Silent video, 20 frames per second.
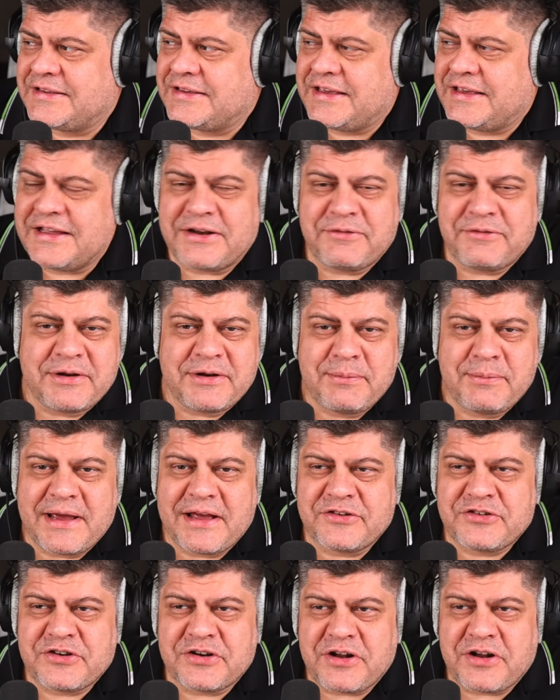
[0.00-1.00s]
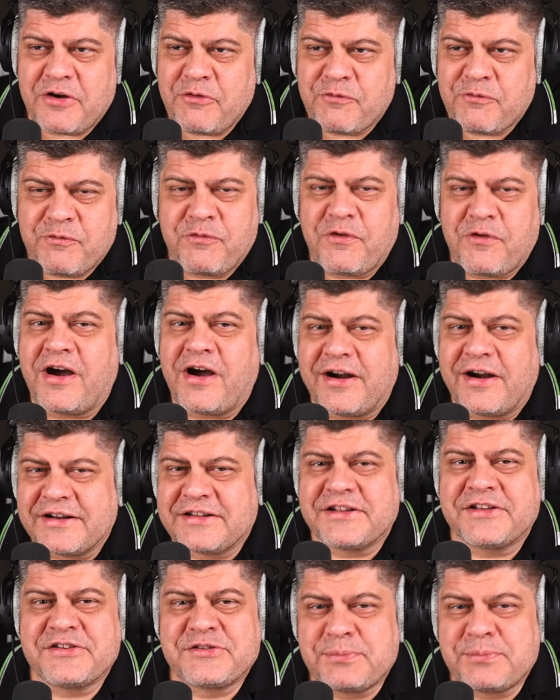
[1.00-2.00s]
can't even imagine how far
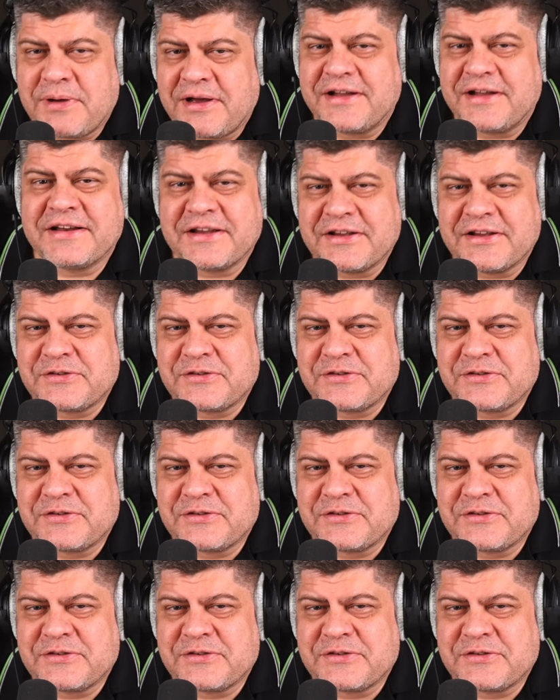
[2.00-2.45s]
Tasmania